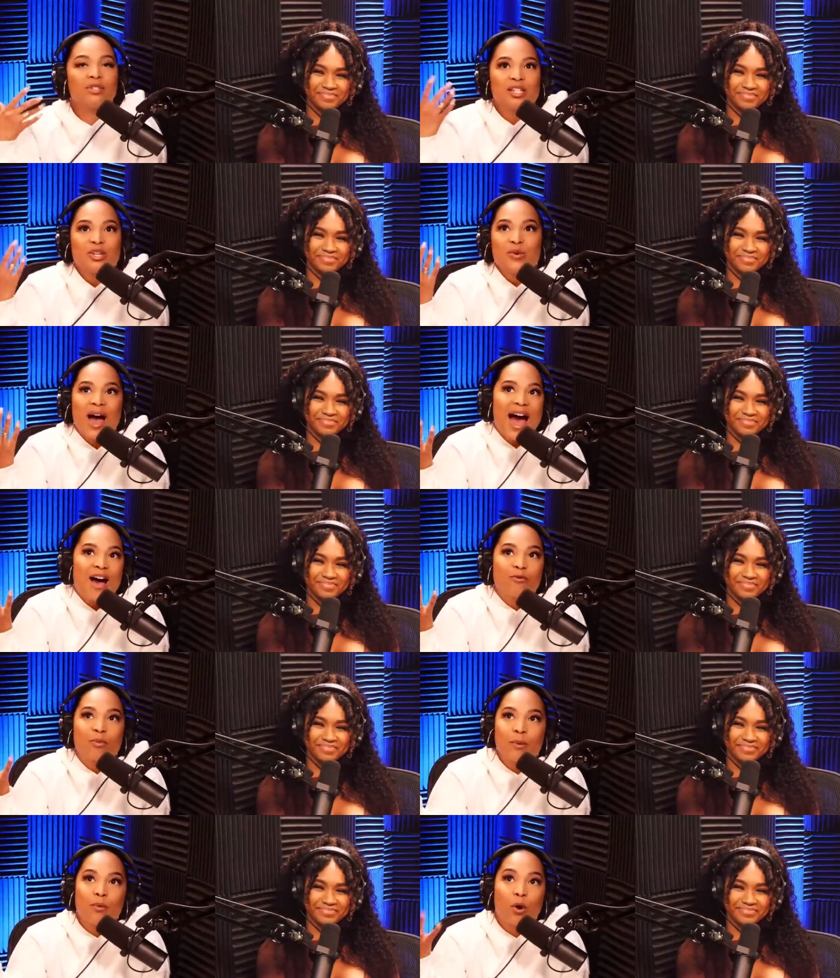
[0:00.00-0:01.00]
Speaker 1: did you
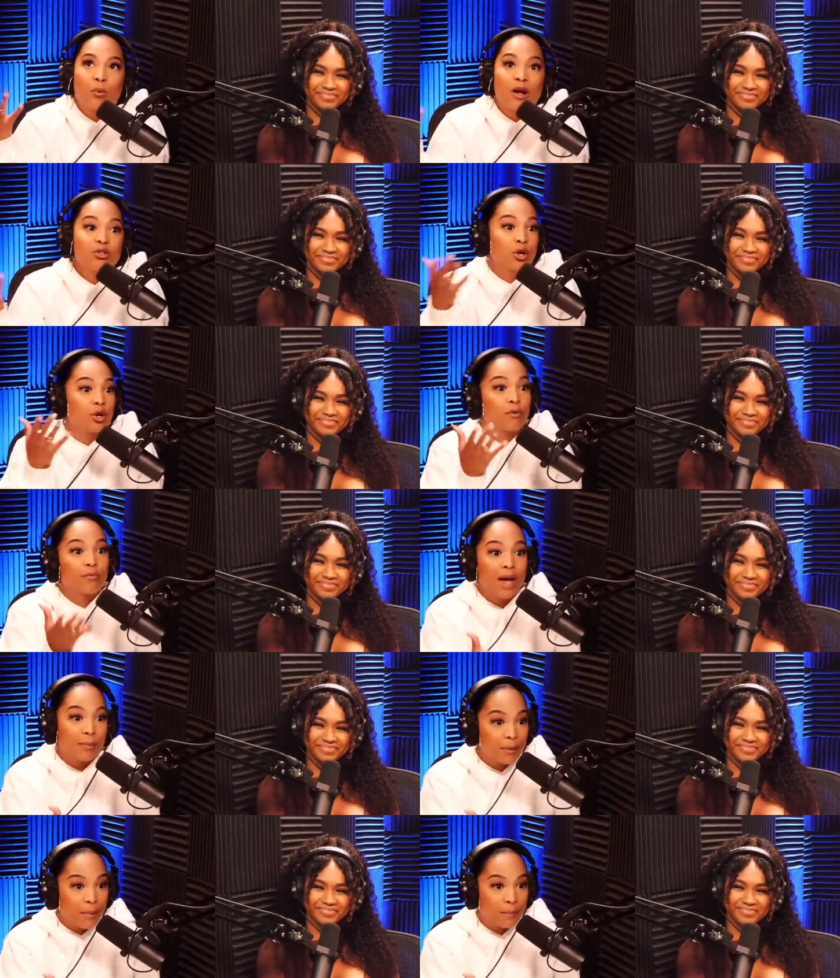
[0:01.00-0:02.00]
have people around you or your
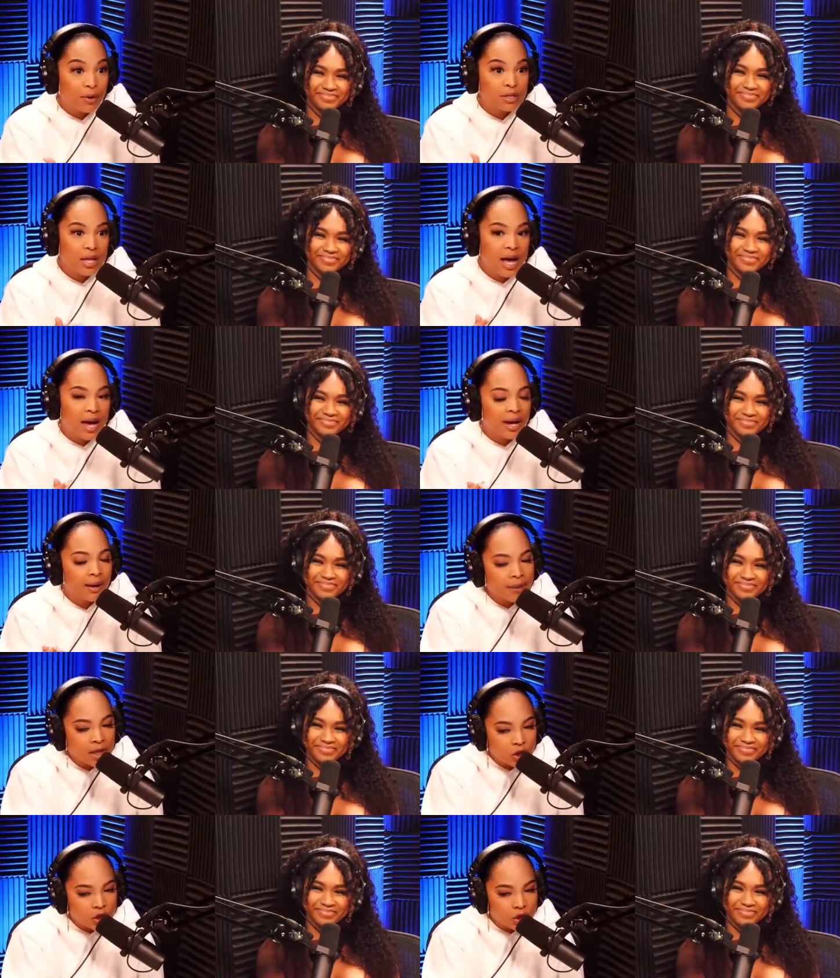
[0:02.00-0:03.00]
family members
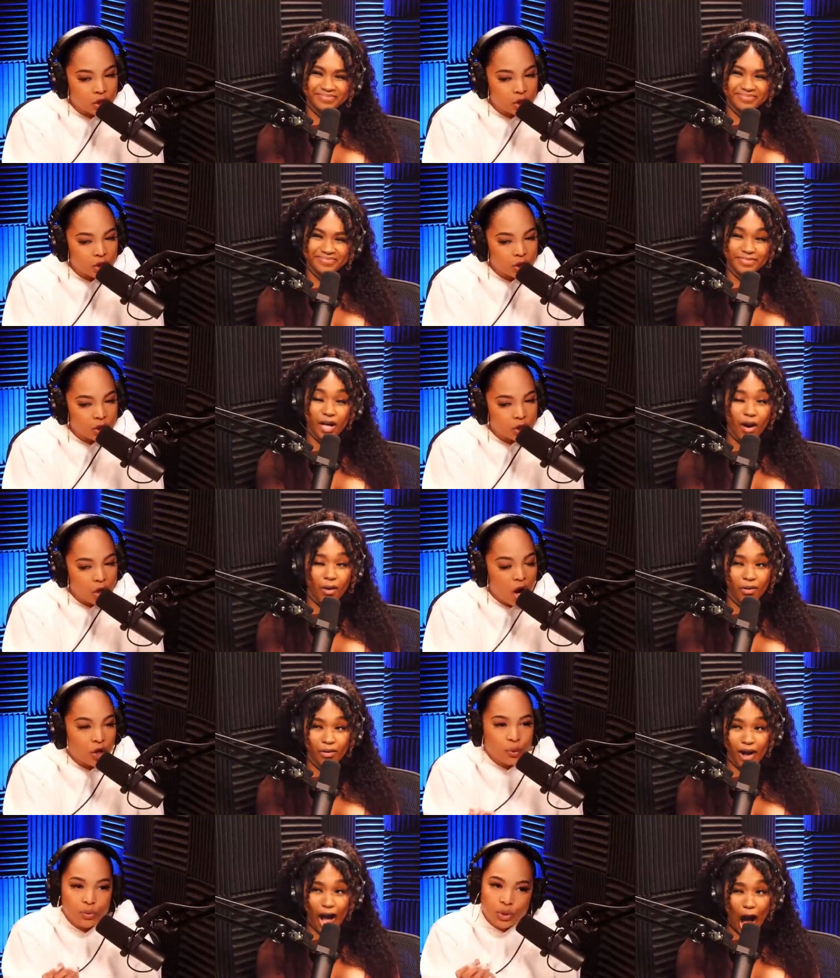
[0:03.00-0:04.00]
like, bitch,
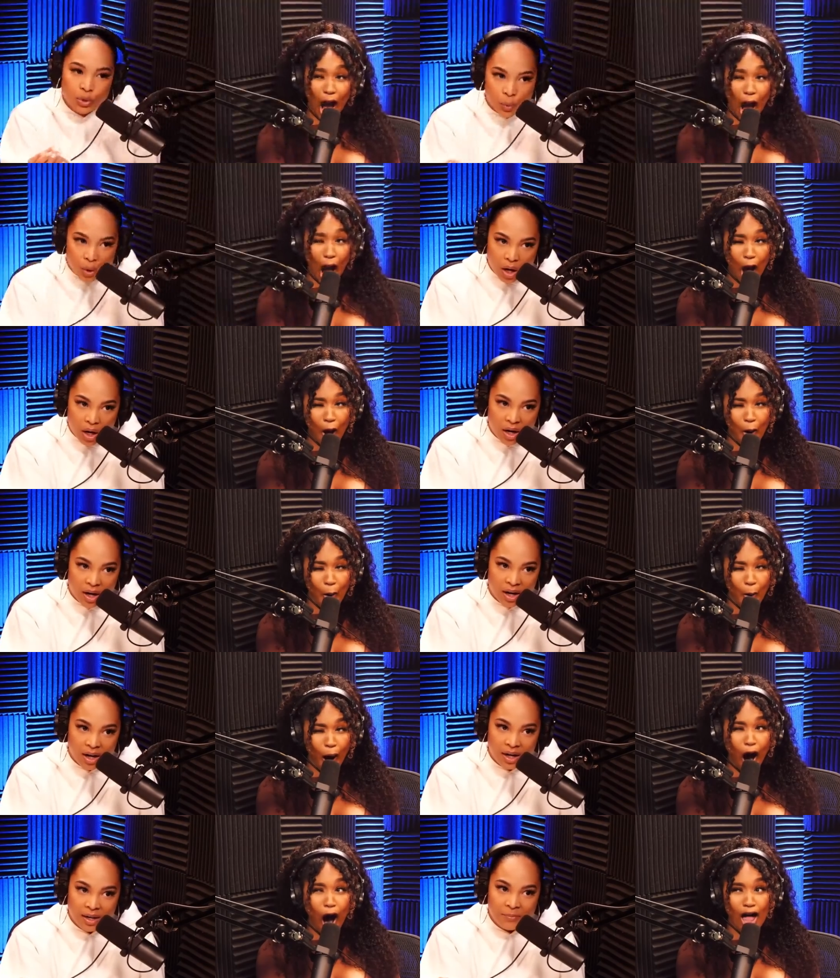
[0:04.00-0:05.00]
oh, are you sure?
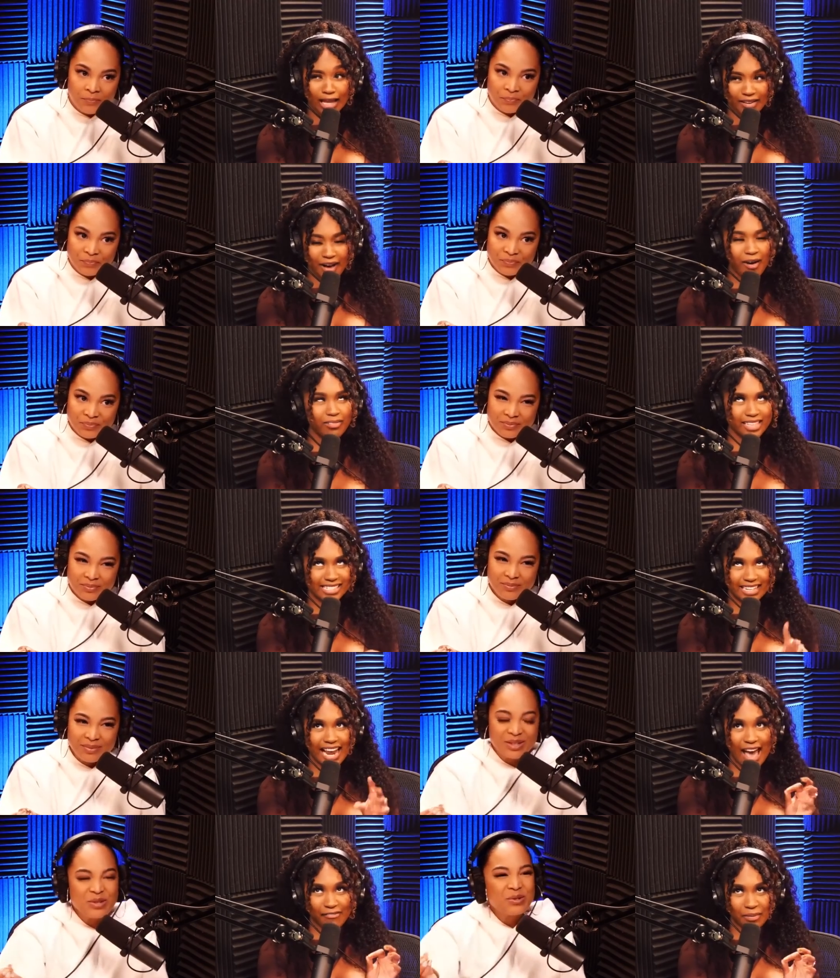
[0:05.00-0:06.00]
Oh, all, oh,
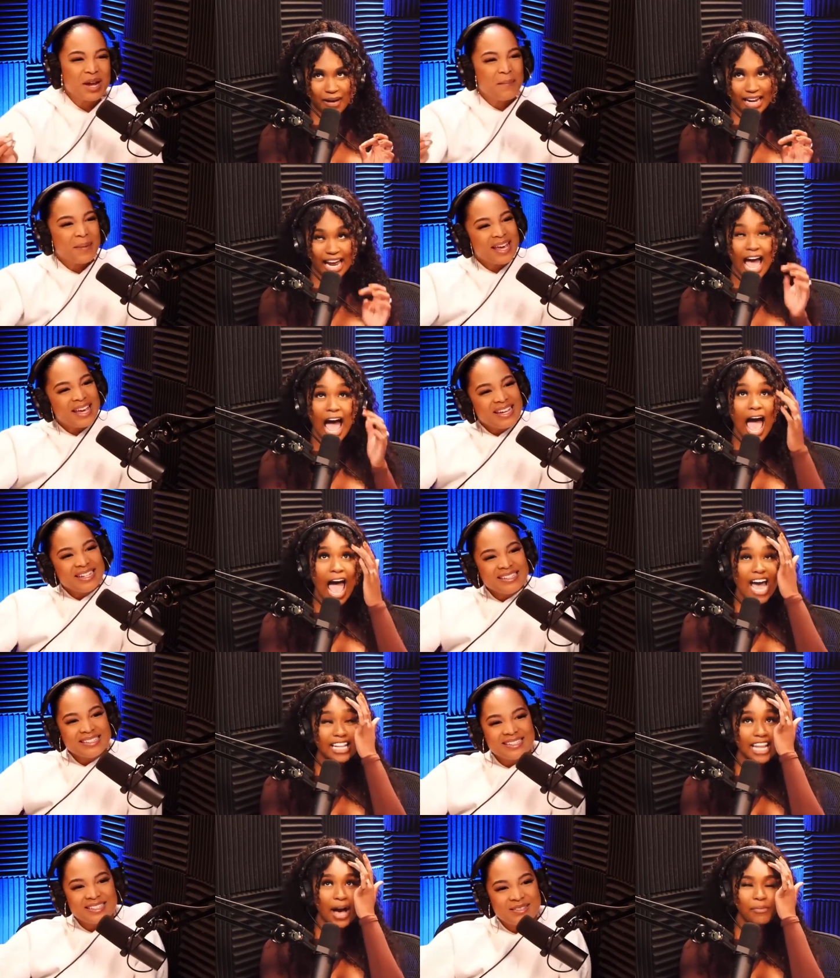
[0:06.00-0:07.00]
listen,
Speaker 2: everybody. You know what I mean?
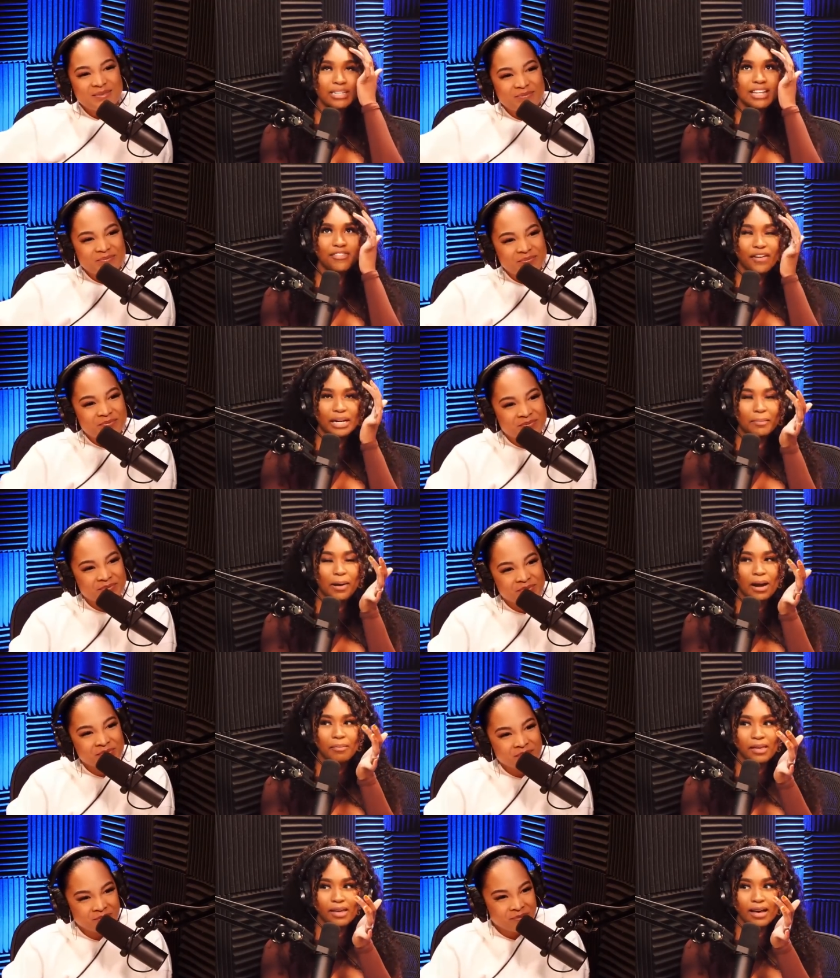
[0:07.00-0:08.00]
And that was the funny
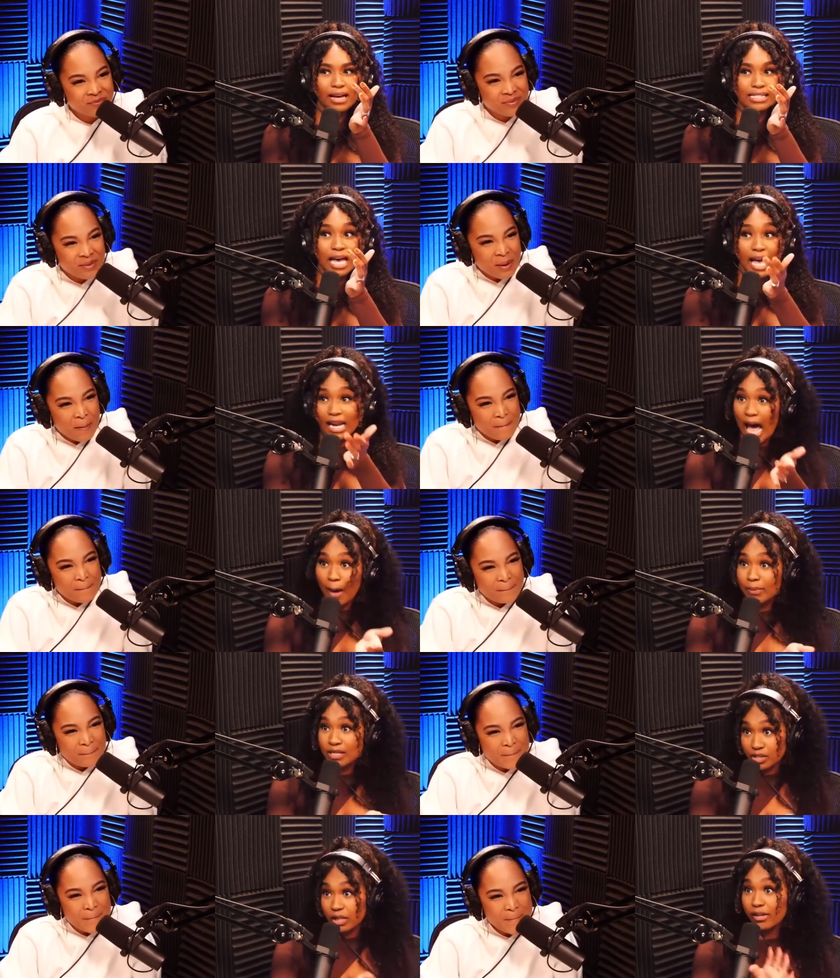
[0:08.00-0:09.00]
part because it
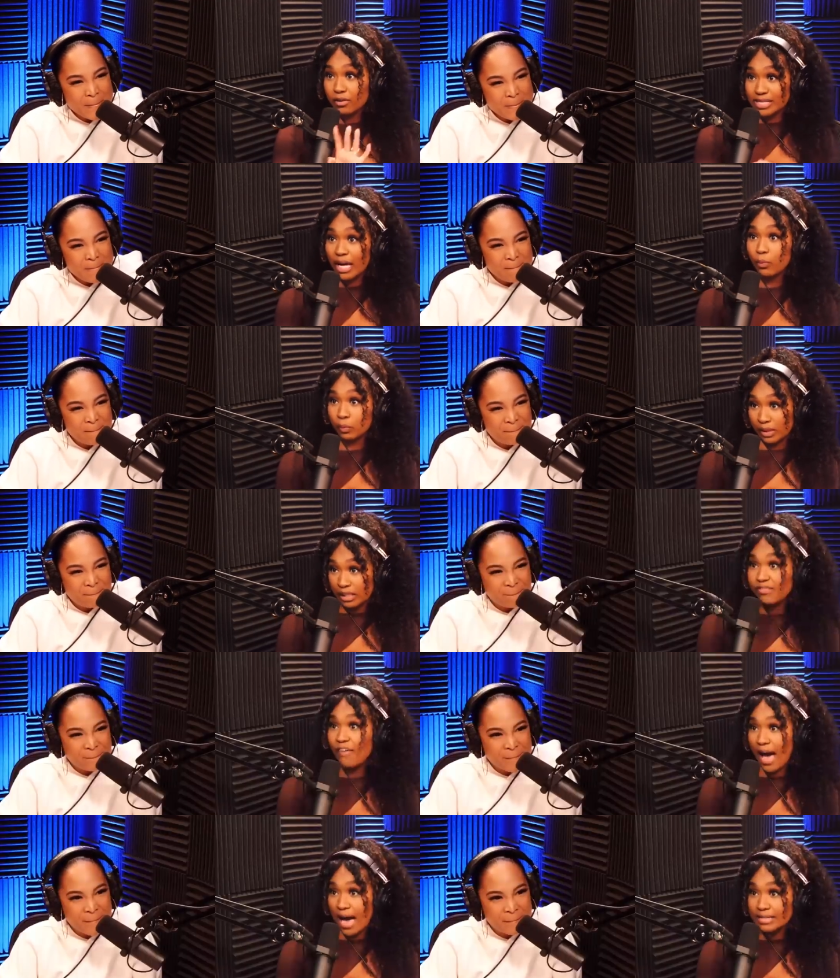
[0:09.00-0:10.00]
happened, like you said,
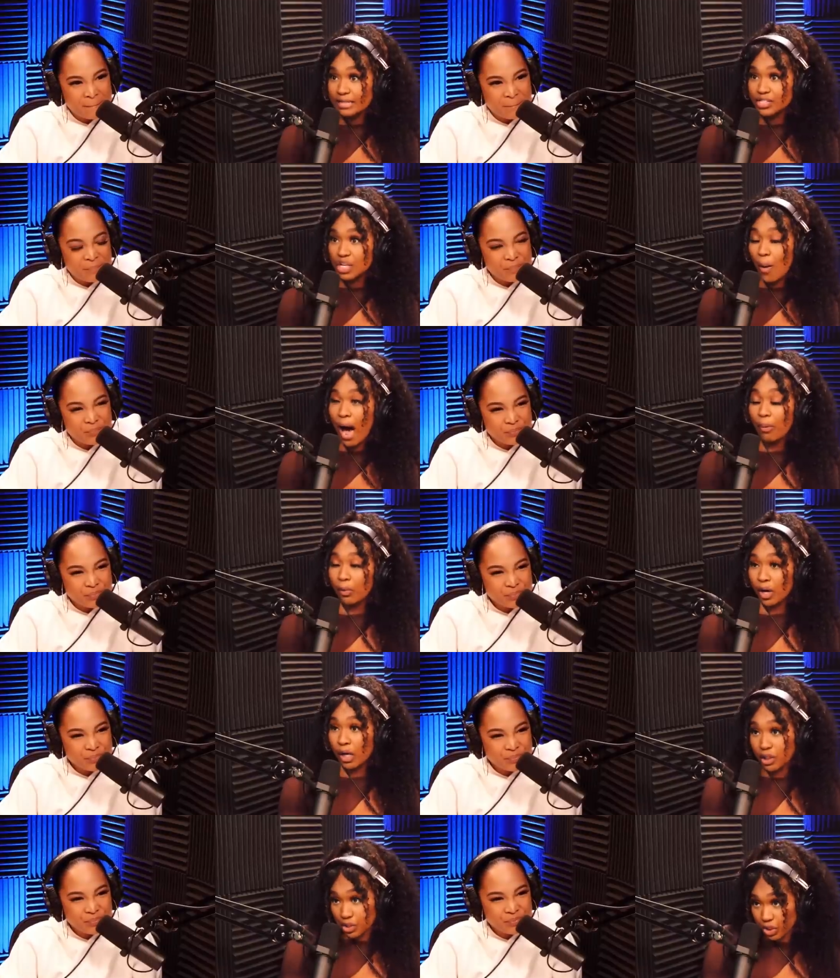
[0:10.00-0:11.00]
really fast. So I
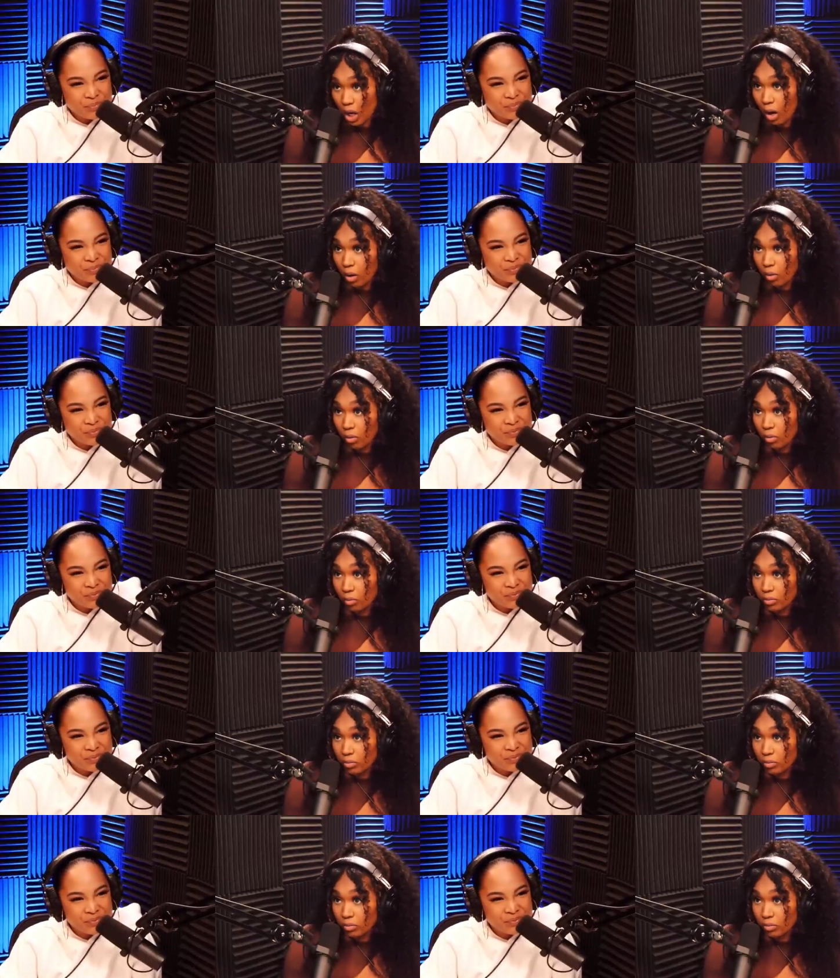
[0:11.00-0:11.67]
went on a show,